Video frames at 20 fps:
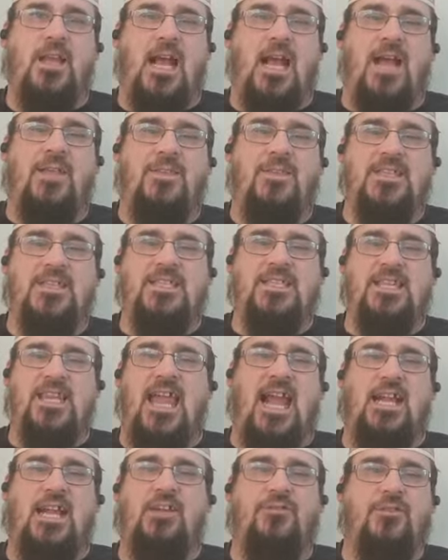And this
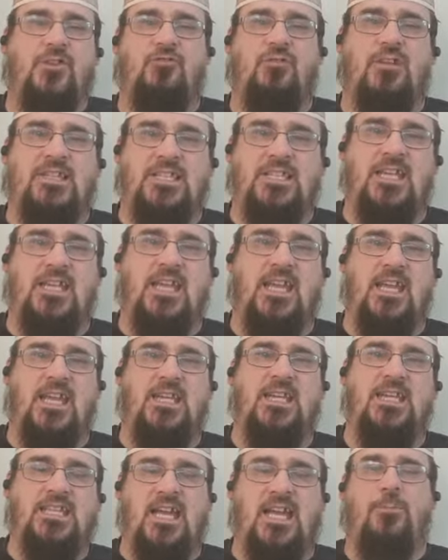lack of addressing it
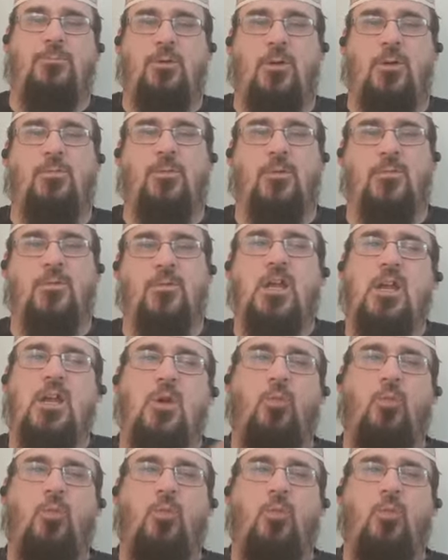is our problem.